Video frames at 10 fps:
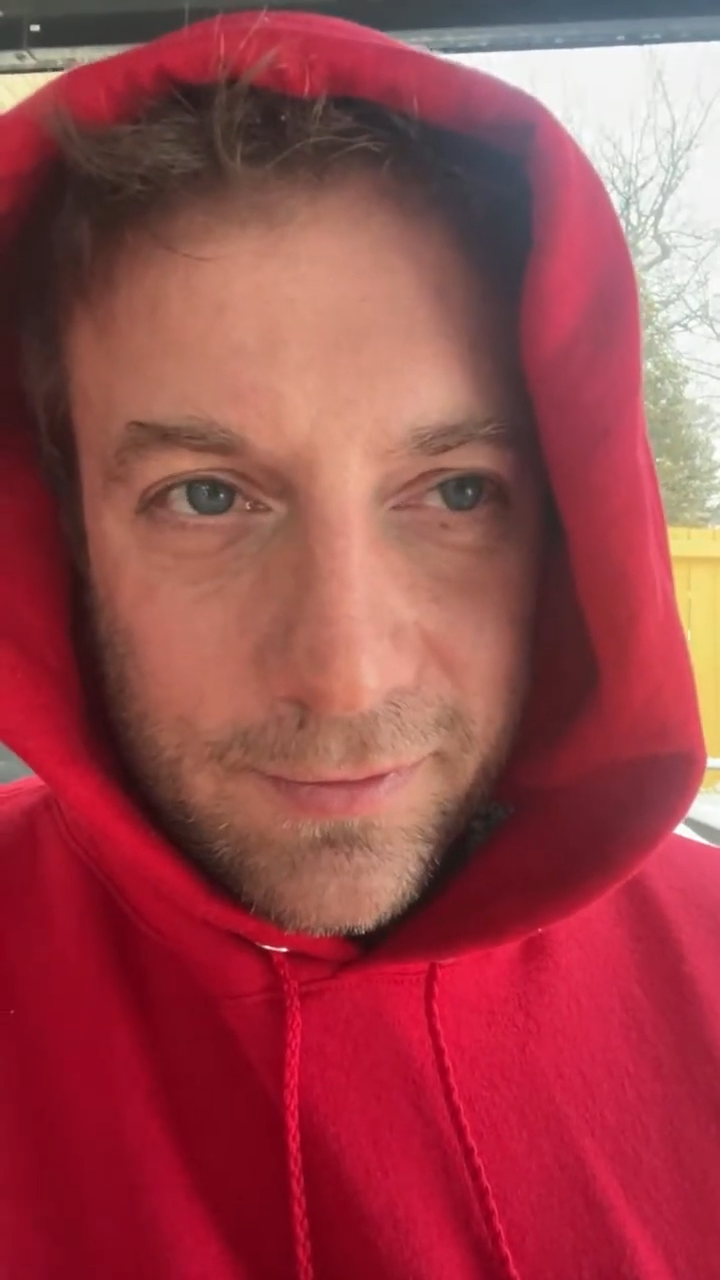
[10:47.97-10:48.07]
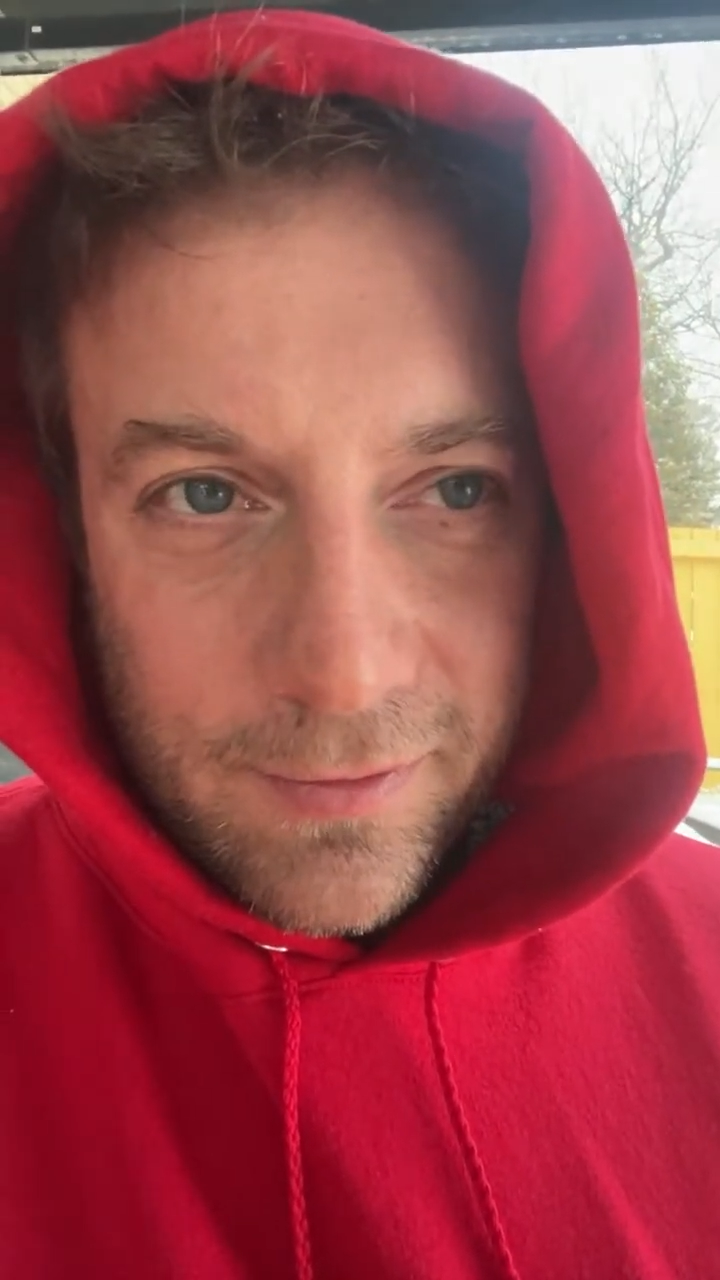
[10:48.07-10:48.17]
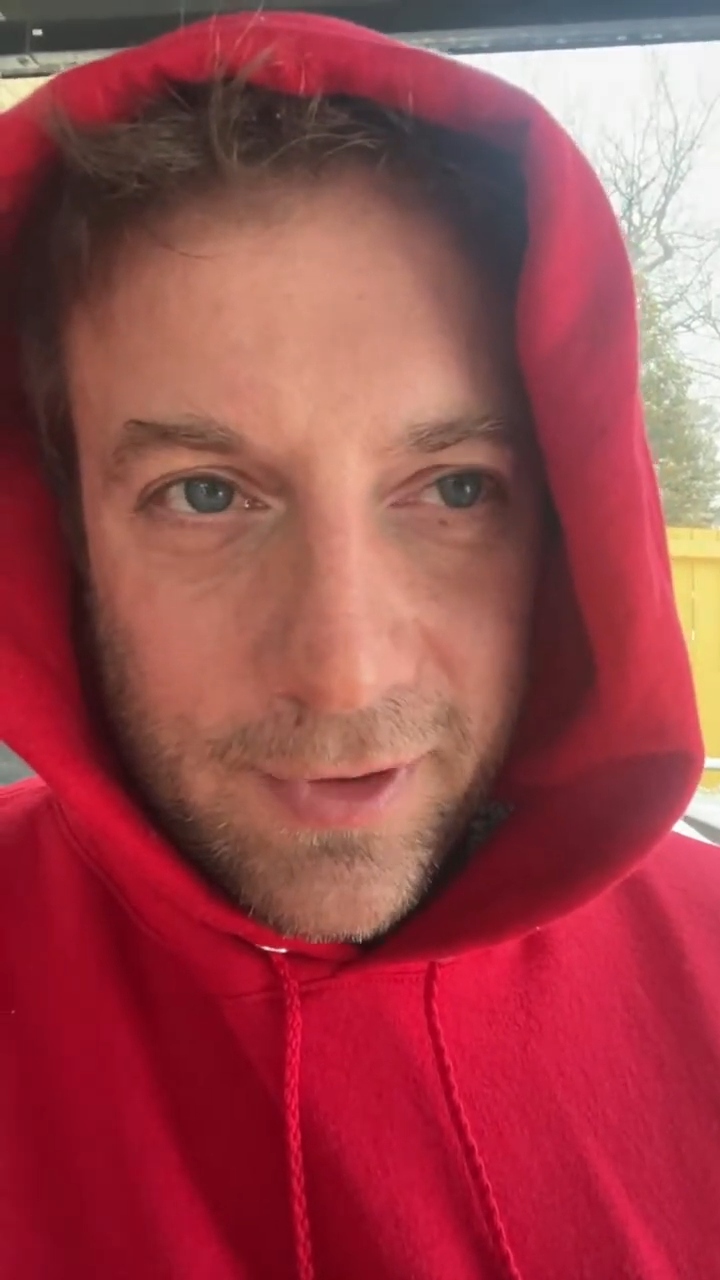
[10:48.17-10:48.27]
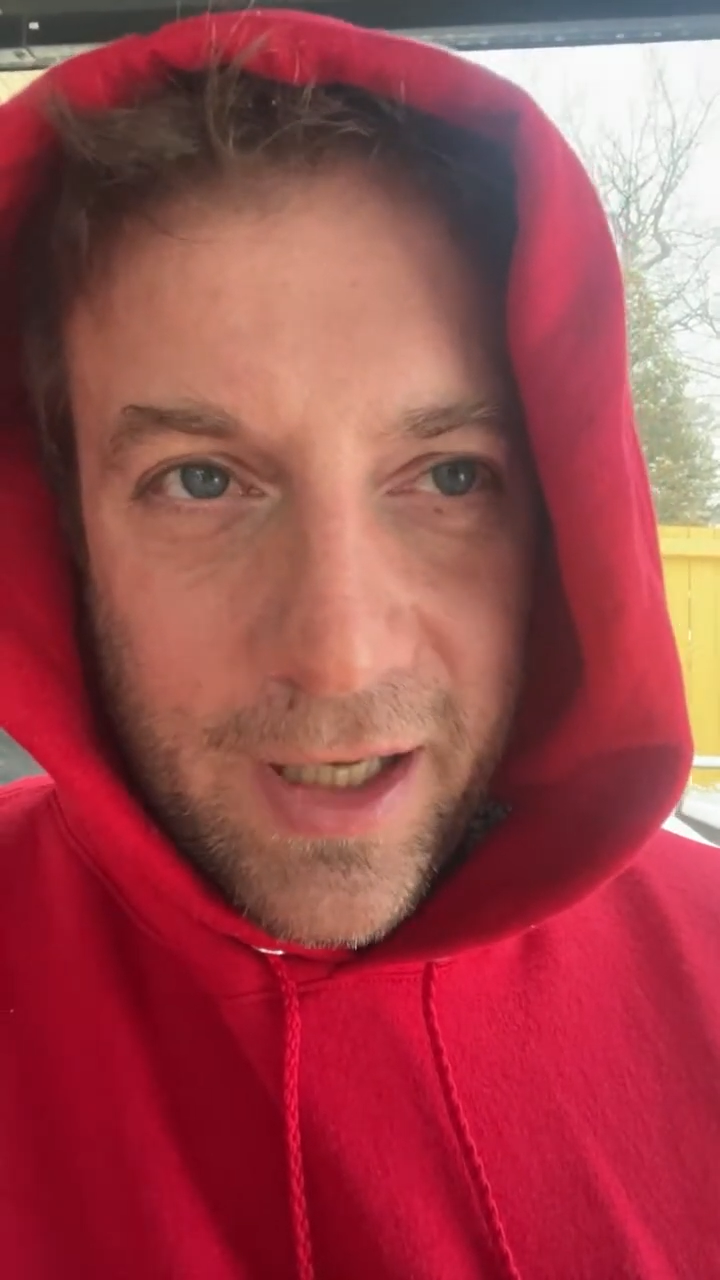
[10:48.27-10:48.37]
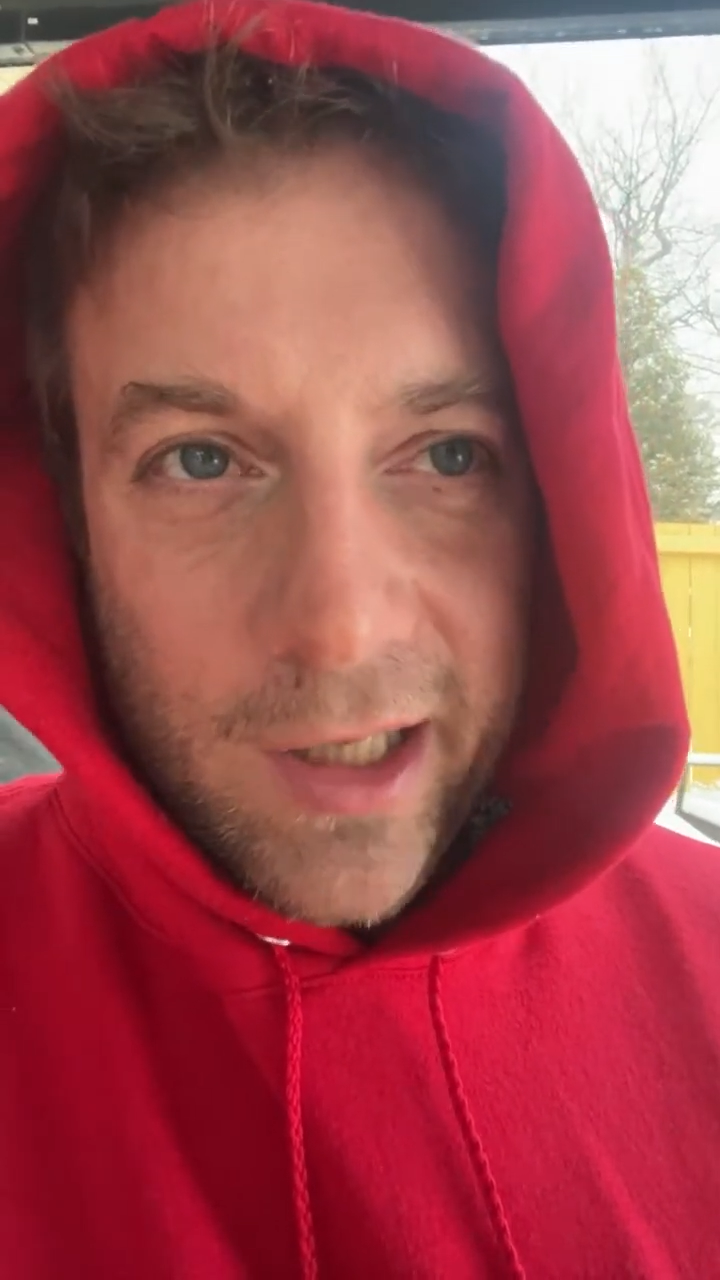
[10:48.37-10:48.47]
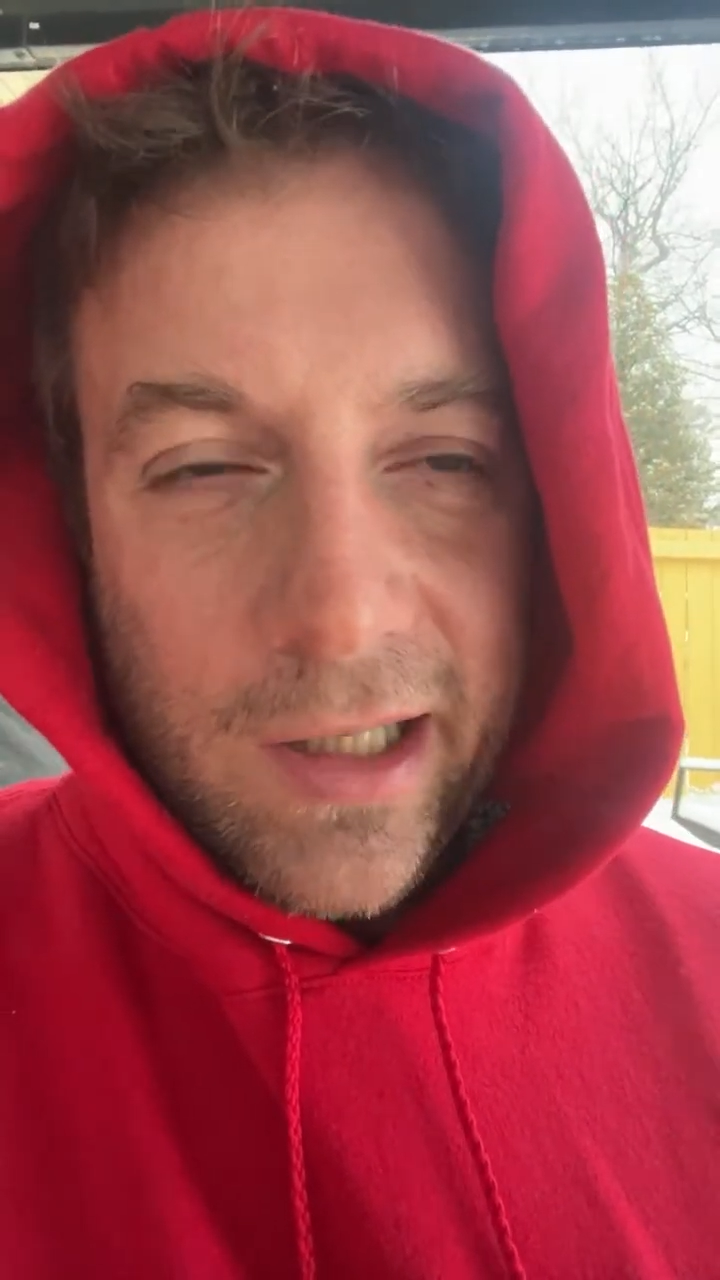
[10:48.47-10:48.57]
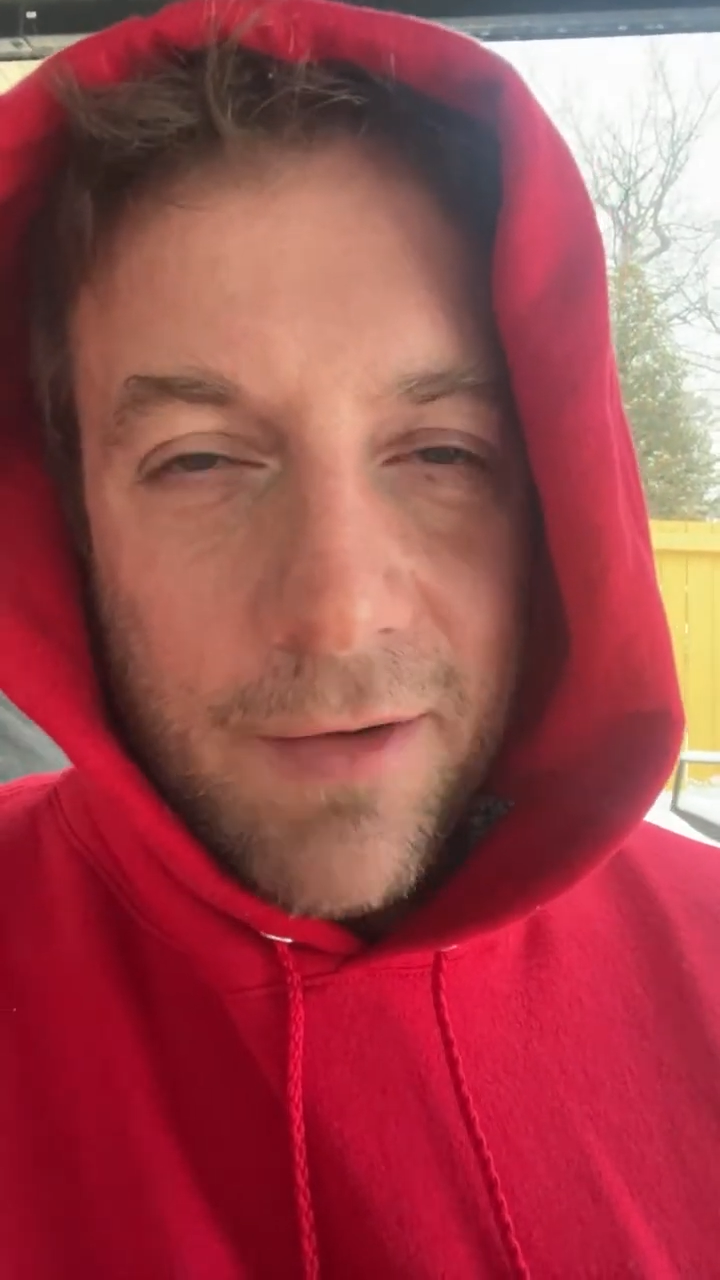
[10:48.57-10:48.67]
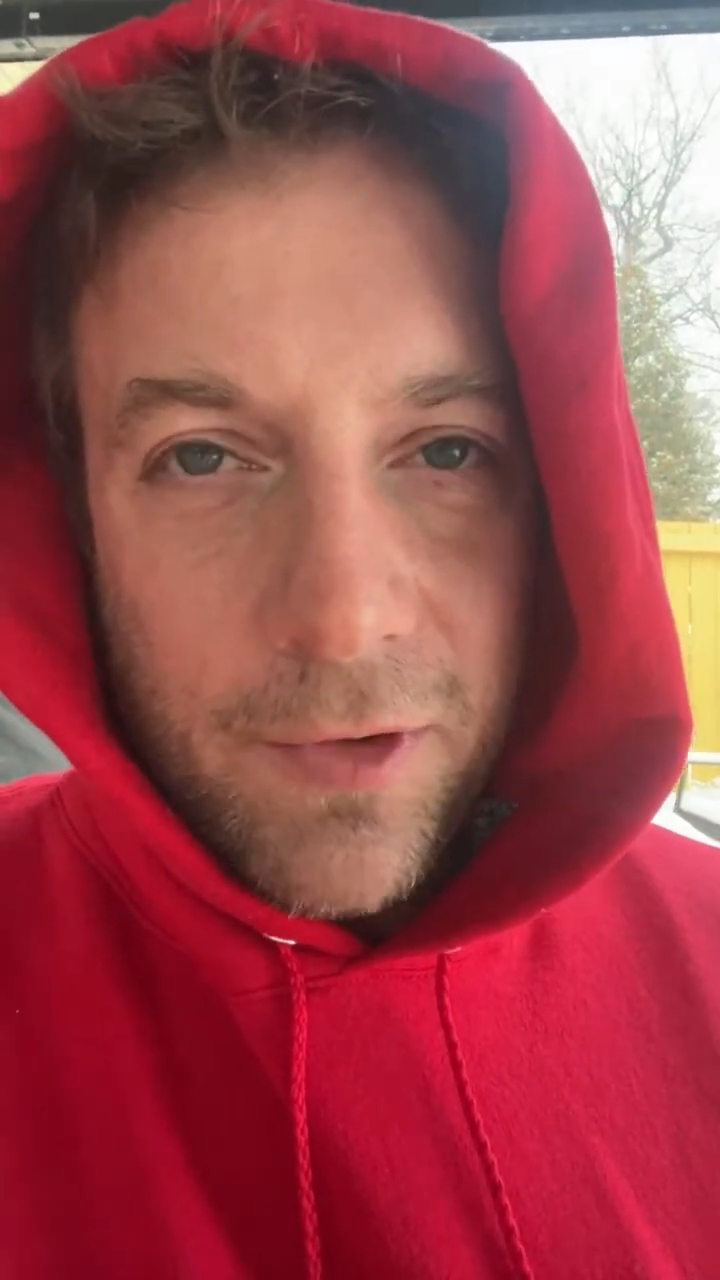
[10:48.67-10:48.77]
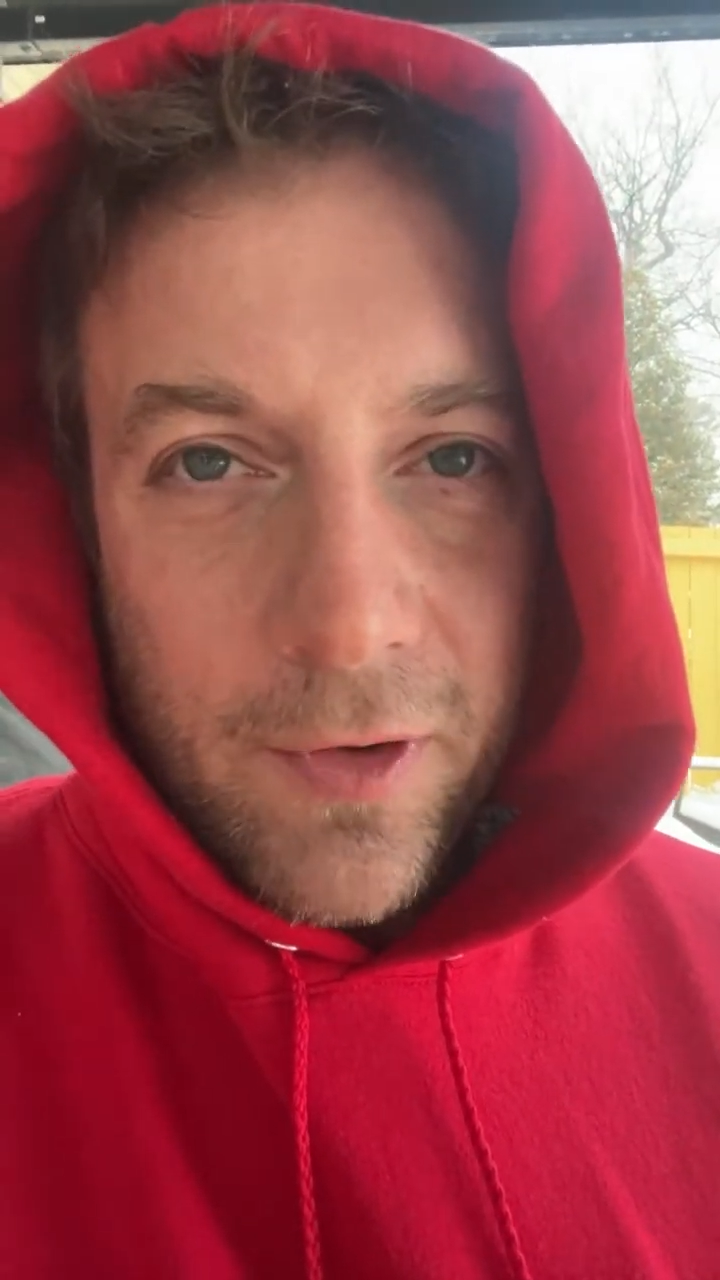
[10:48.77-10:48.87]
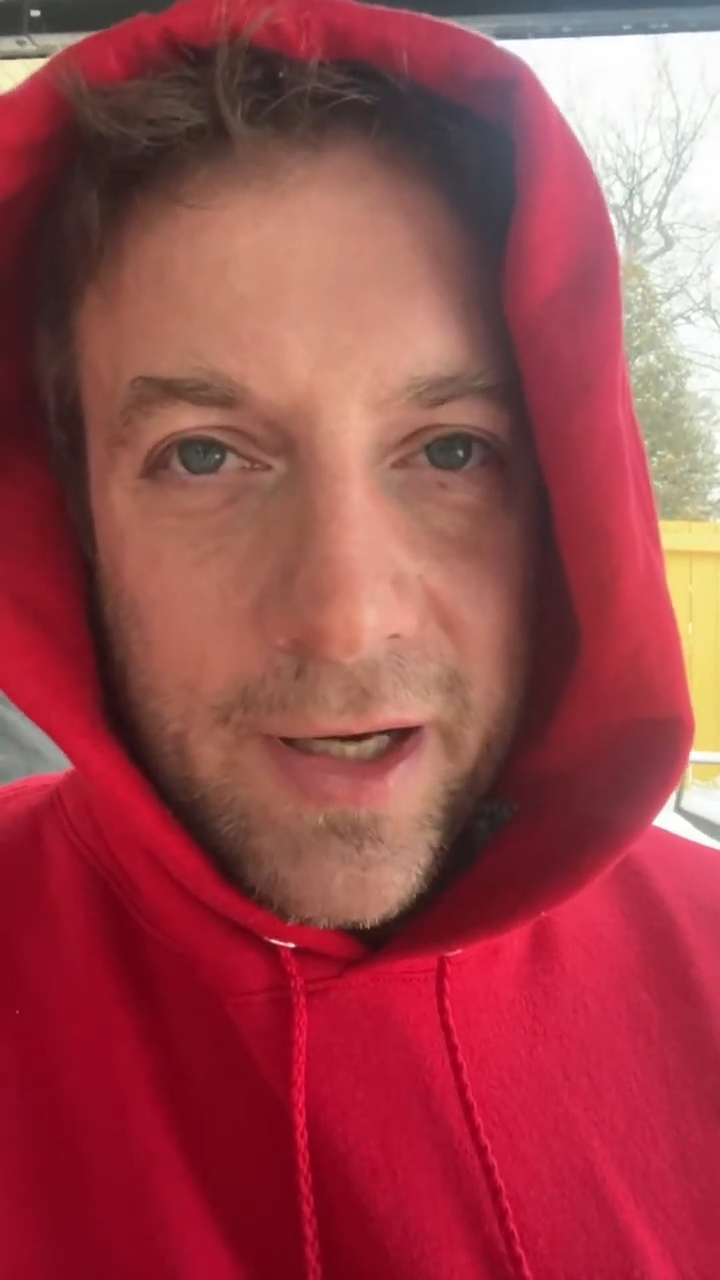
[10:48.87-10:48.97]
He
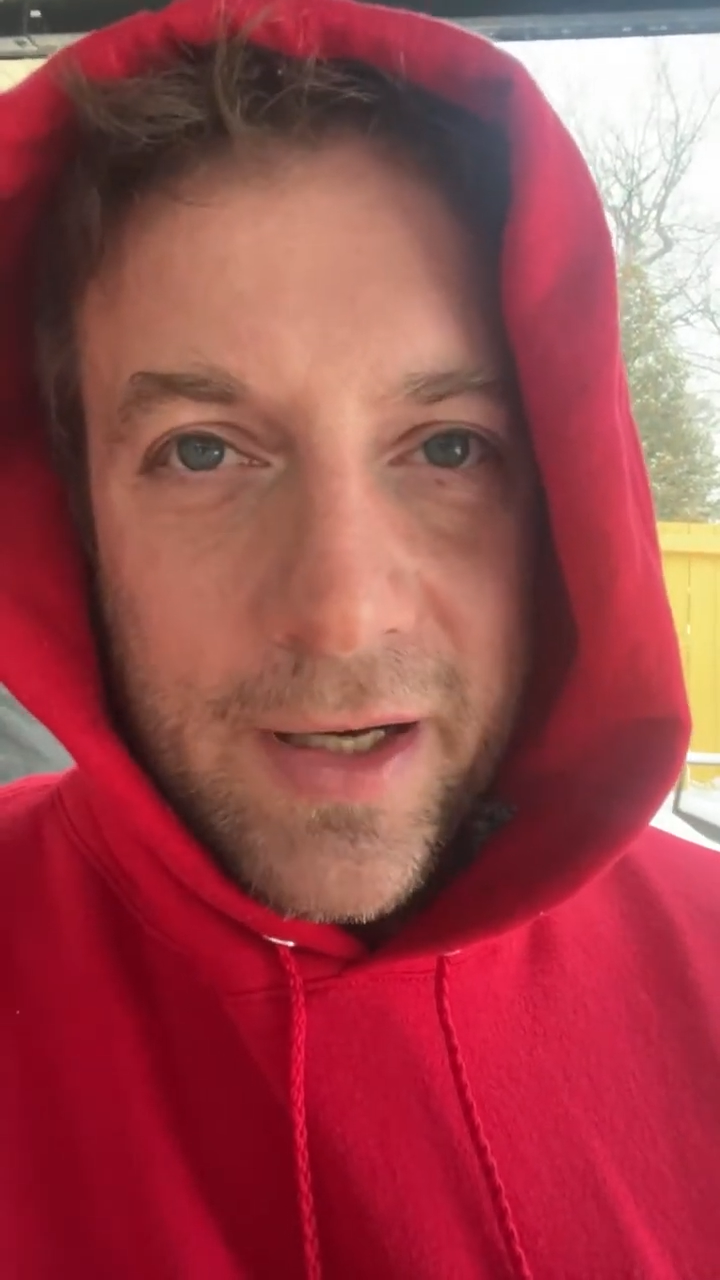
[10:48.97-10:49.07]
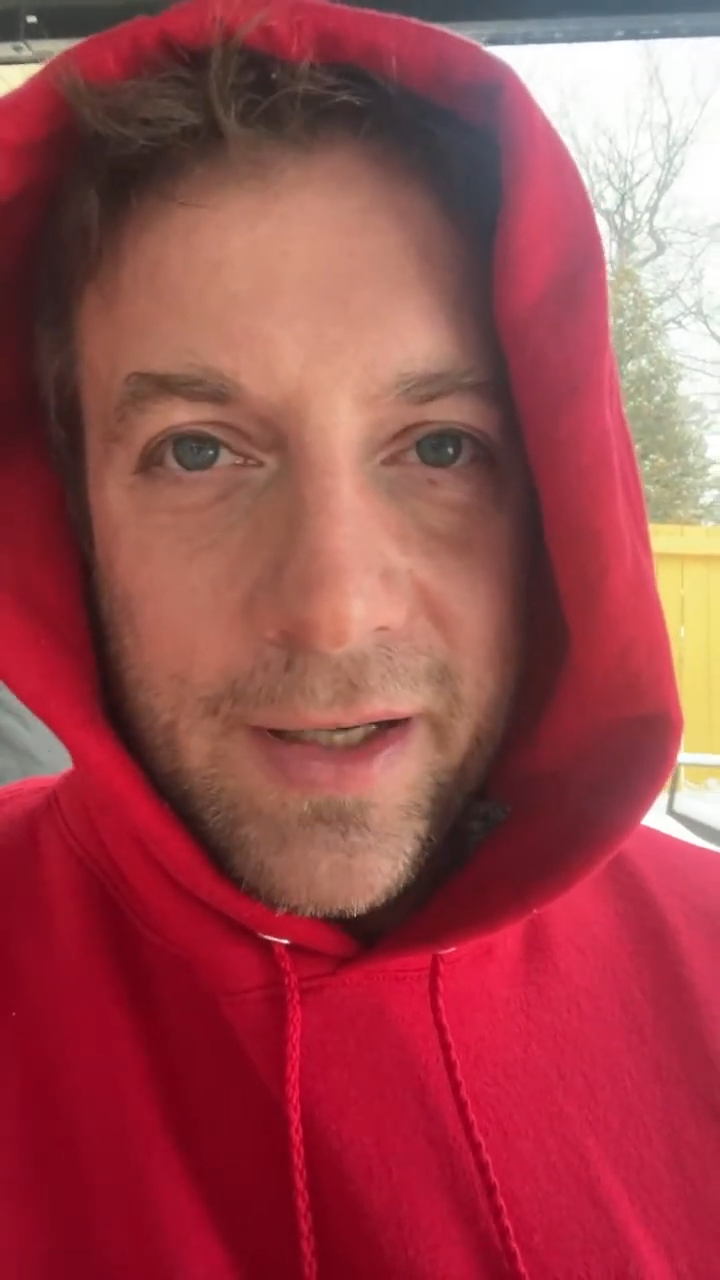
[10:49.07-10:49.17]
suffered and he